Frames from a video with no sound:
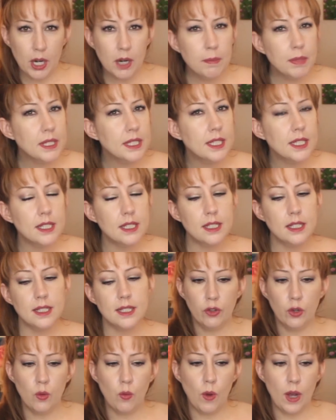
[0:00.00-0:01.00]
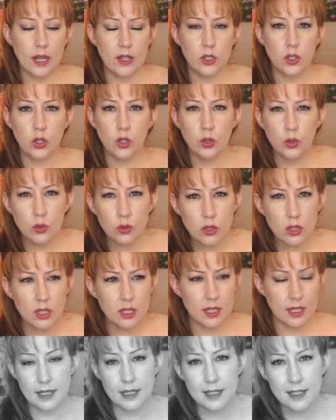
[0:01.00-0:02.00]
purposes, for what
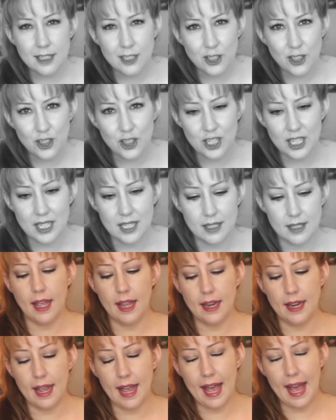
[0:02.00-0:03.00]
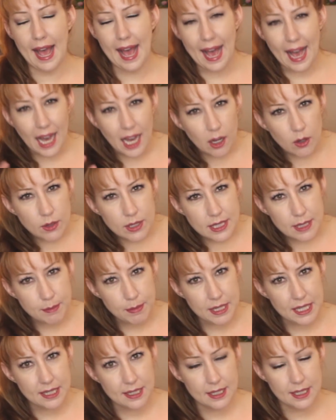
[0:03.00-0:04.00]
tools, industries, and how it's
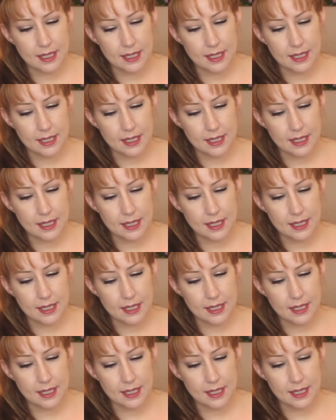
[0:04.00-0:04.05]
being